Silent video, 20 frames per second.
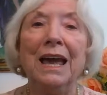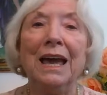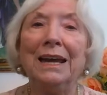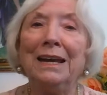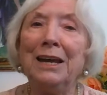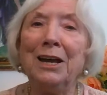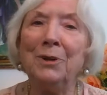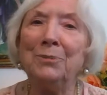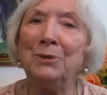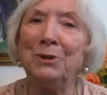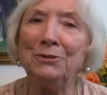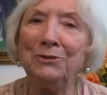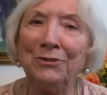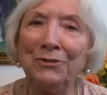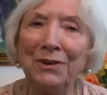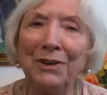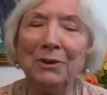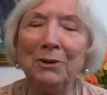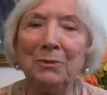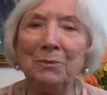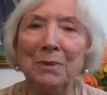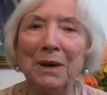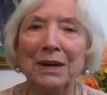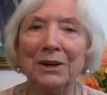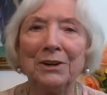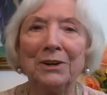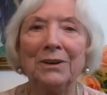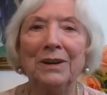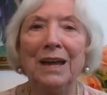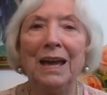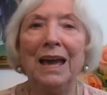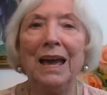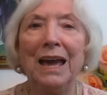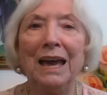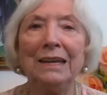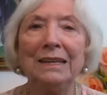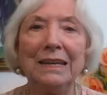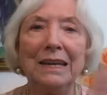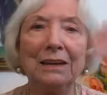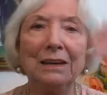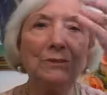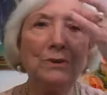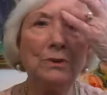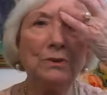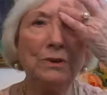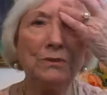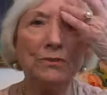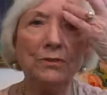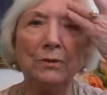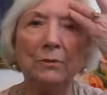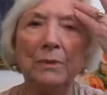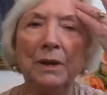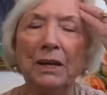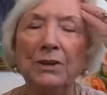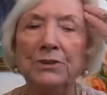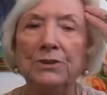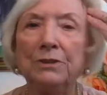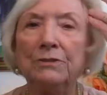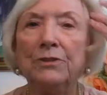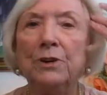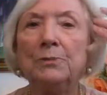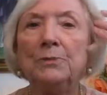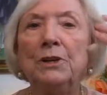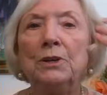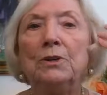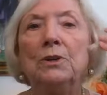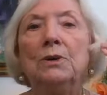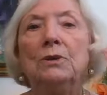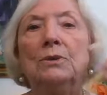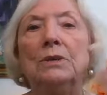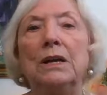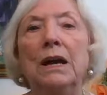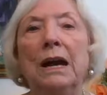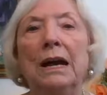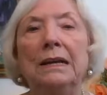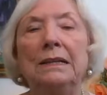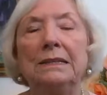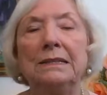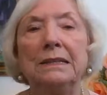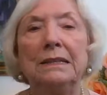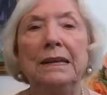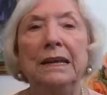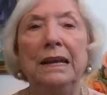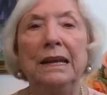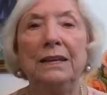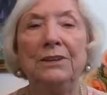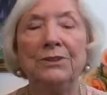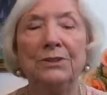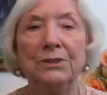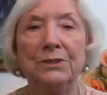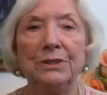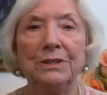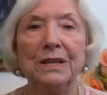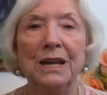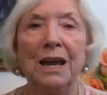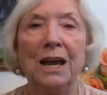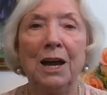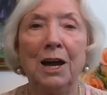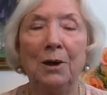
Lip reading: and help you feel better and give you information from your own guides and angels